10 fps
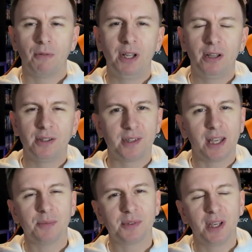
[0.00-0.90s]
I realised I
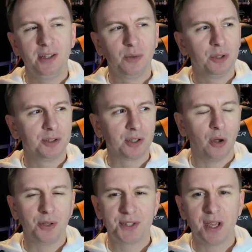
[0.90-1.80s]
kept saying the word
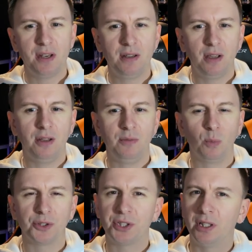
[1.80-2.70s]
content
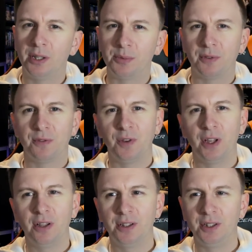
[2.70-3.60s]
and watching clips of Phil,